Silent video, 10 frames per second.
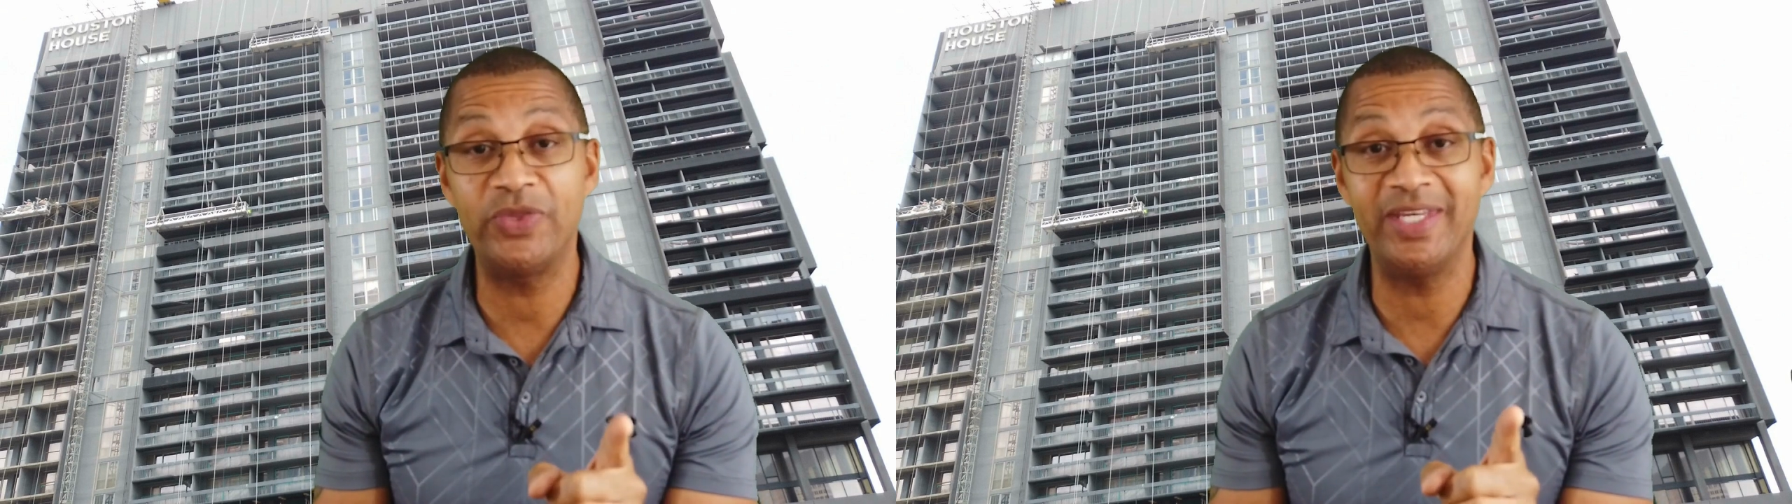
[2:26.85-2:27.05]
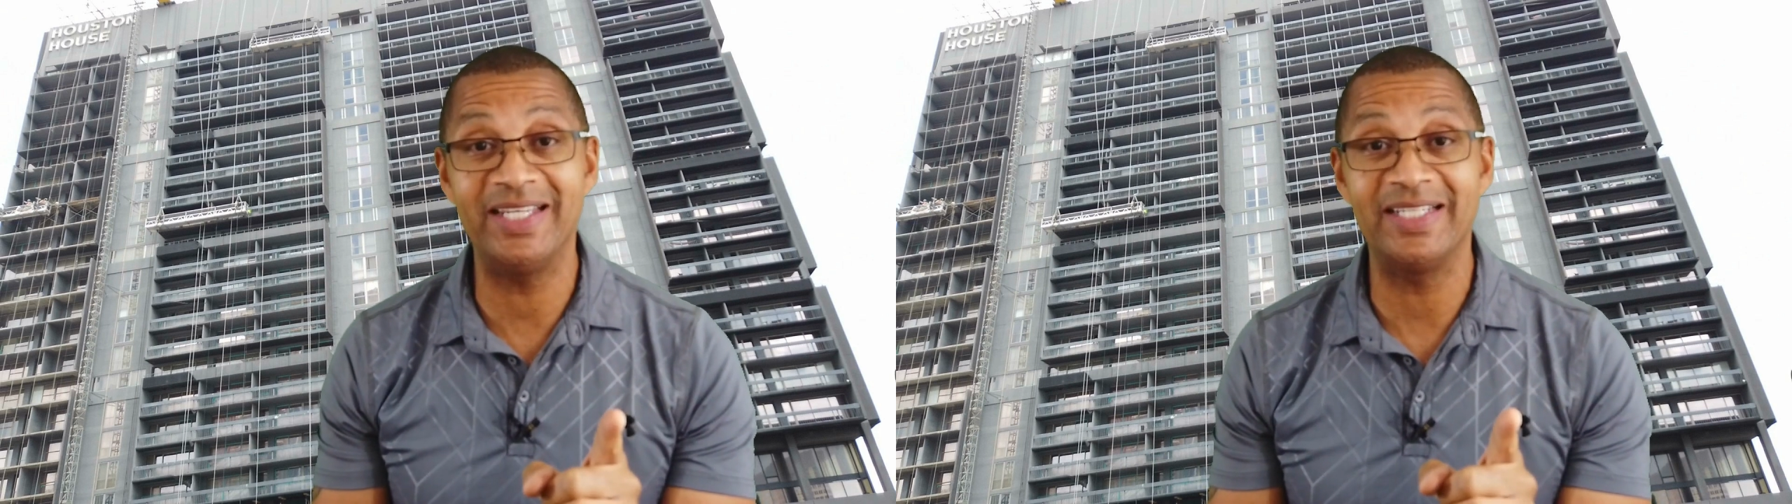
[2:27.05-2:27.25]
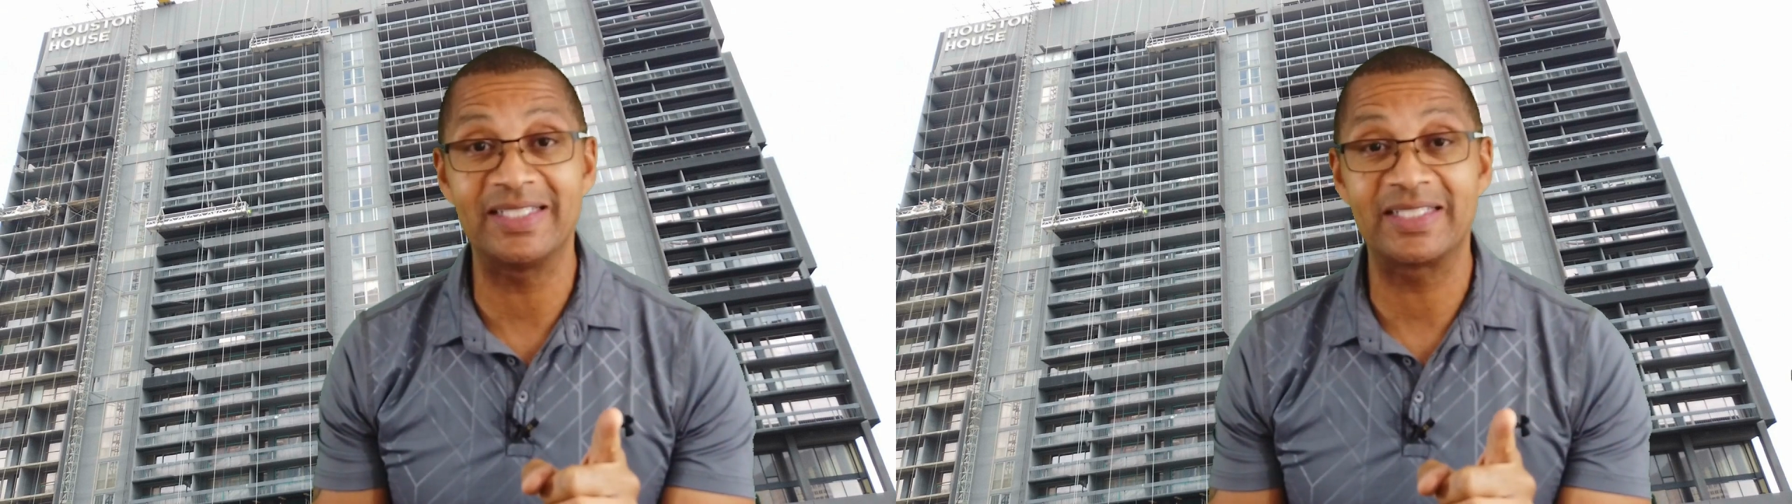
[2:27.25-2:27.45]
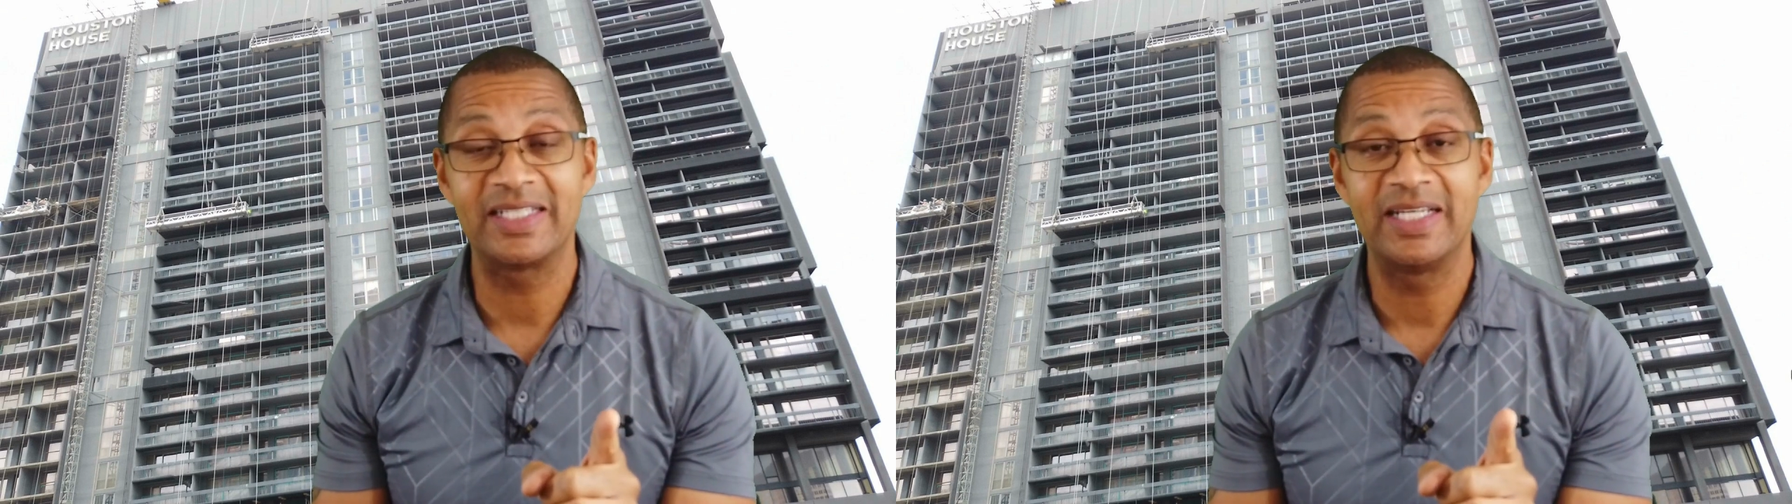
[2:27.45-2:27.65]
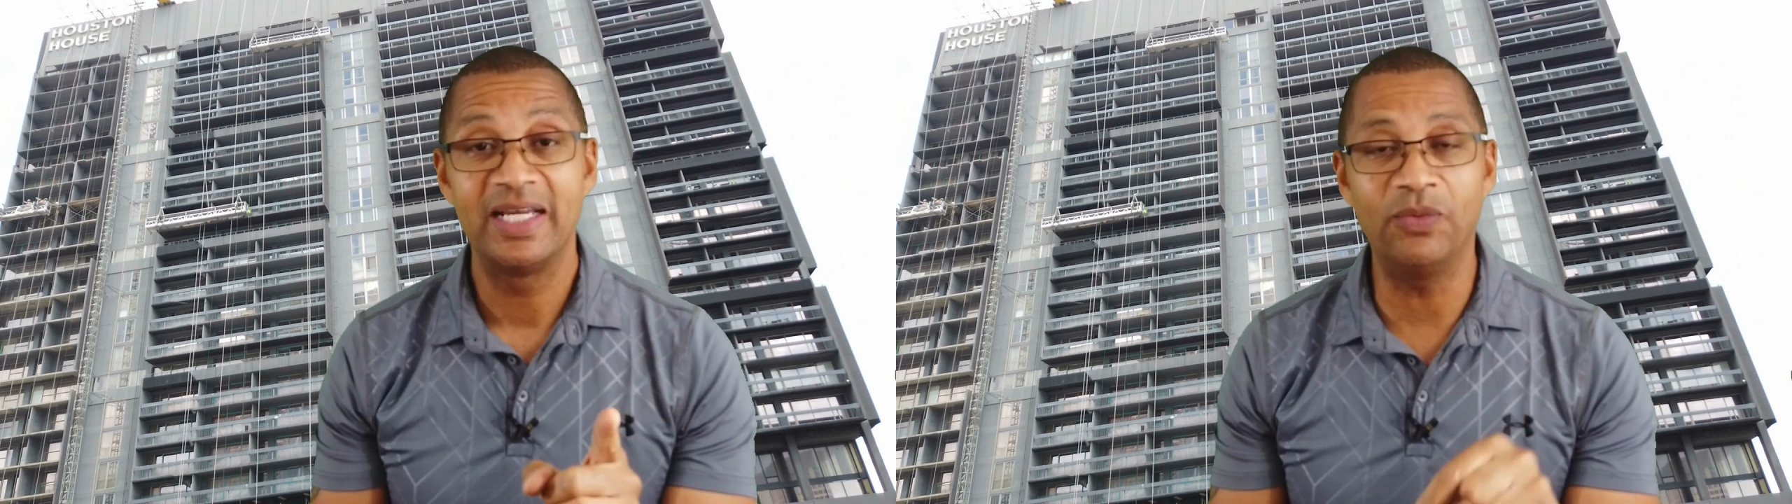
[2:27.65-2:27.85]
things,
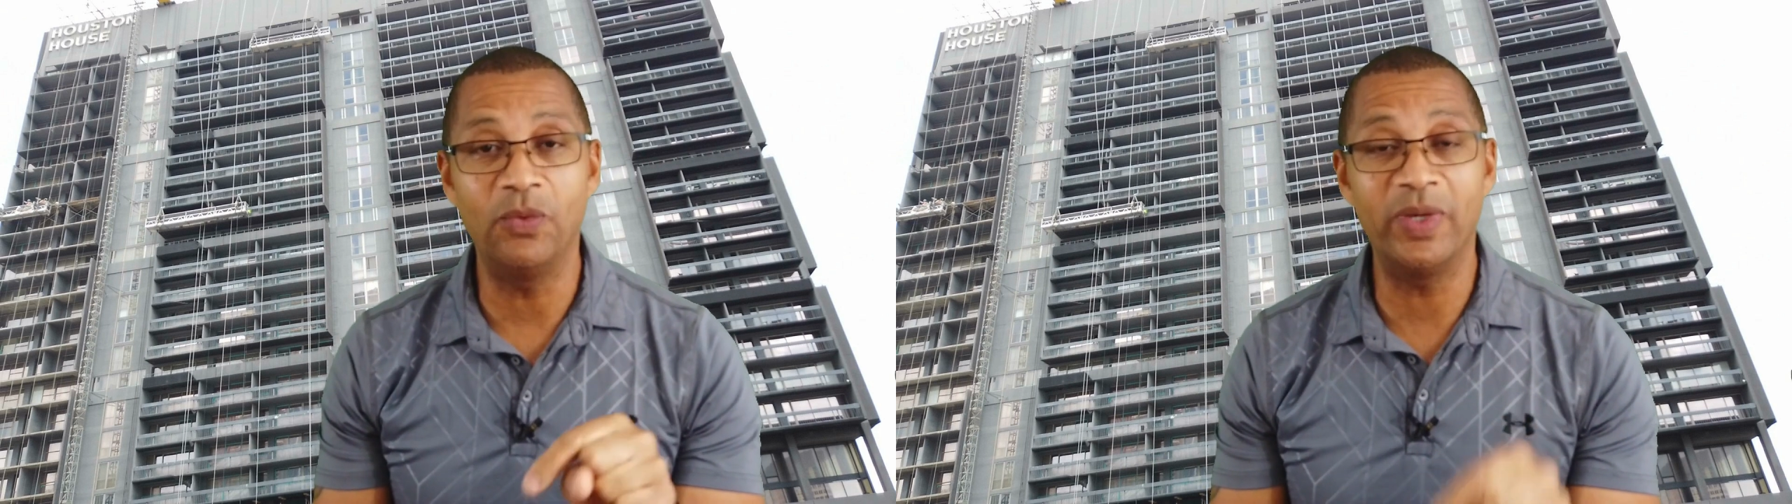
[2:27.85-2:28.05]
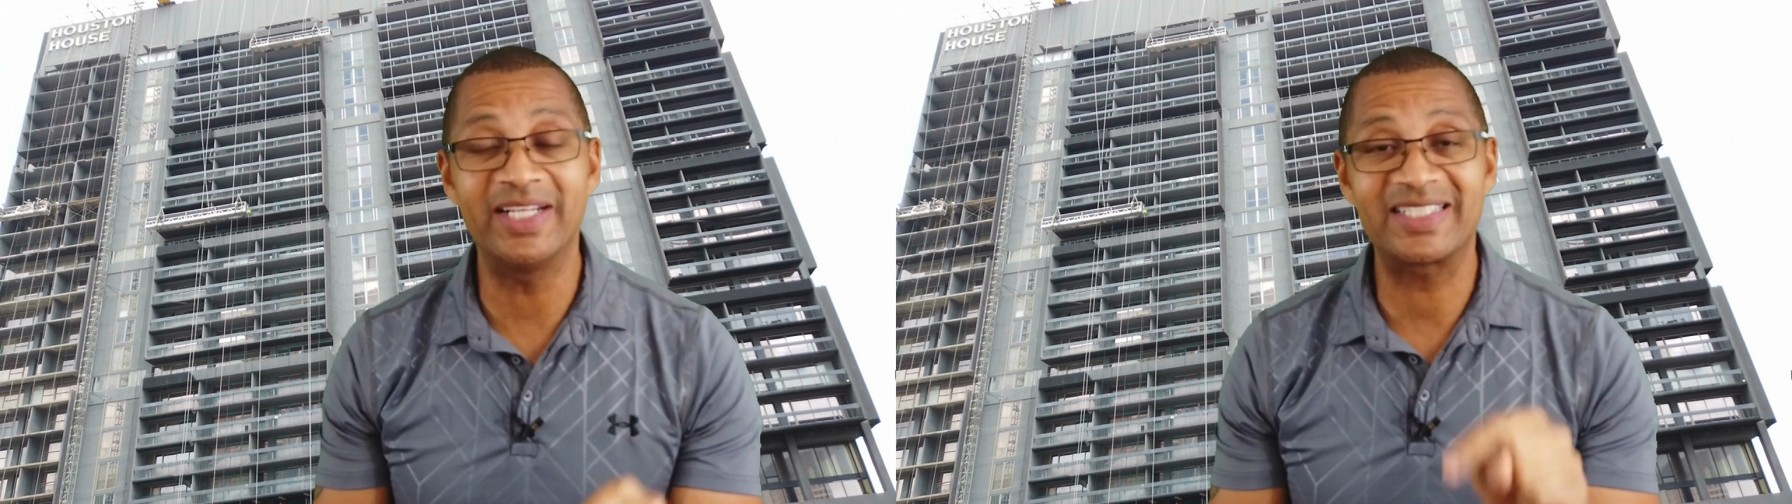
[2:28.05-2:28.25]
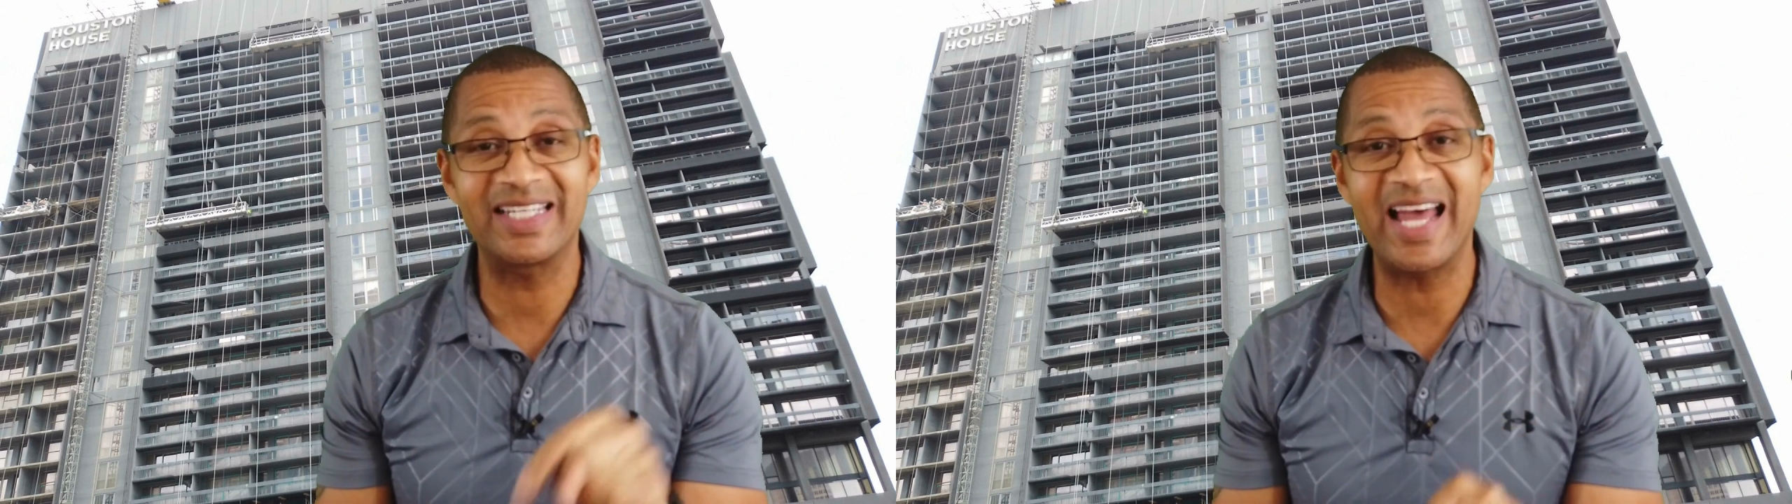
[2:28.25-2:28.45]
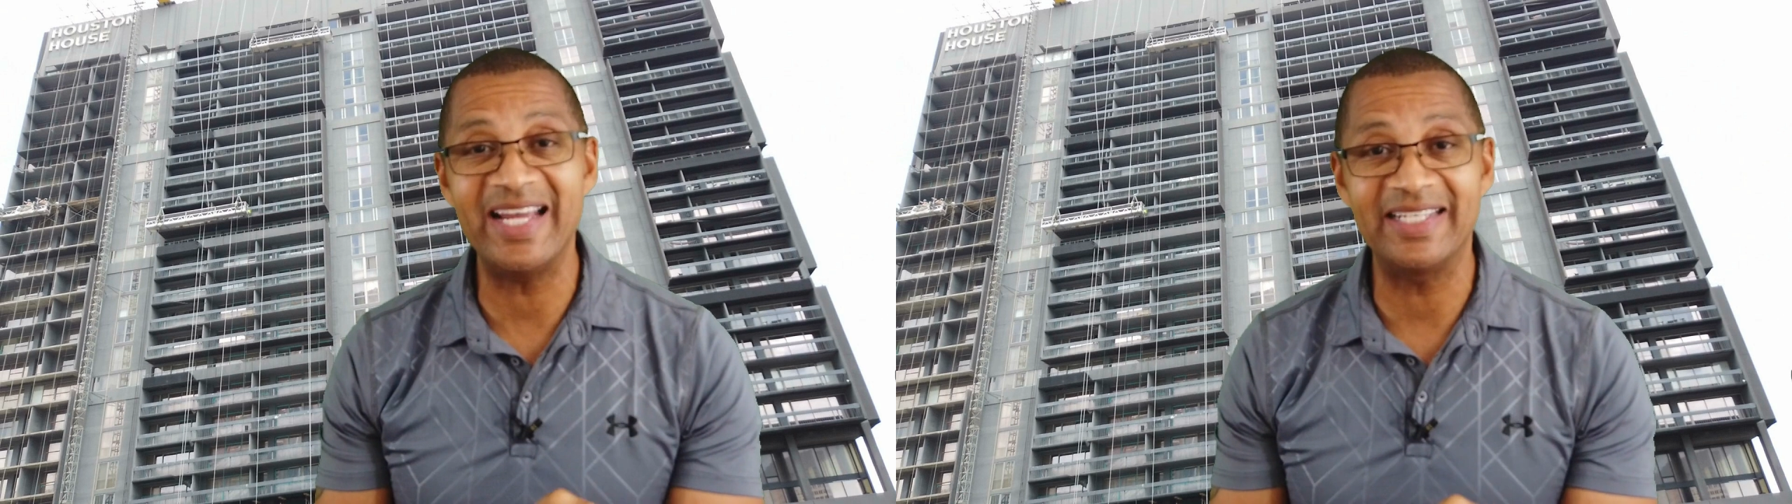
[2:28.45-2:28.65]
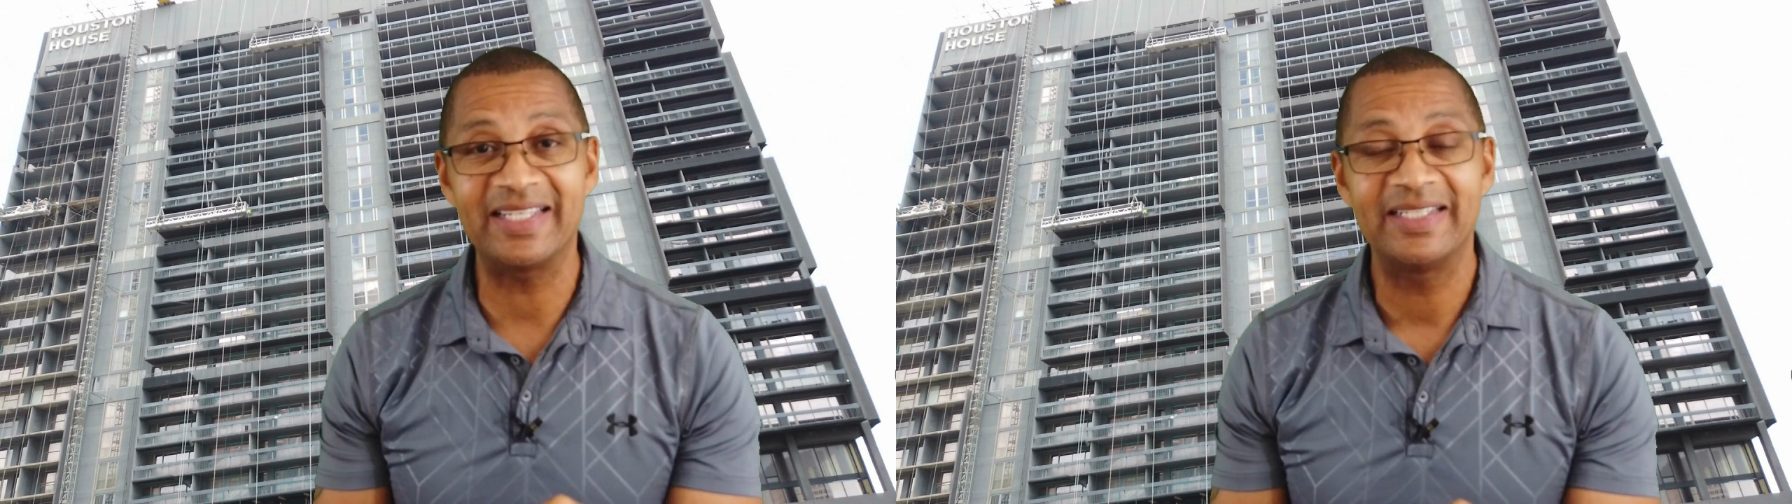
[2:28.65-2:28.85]
what it's like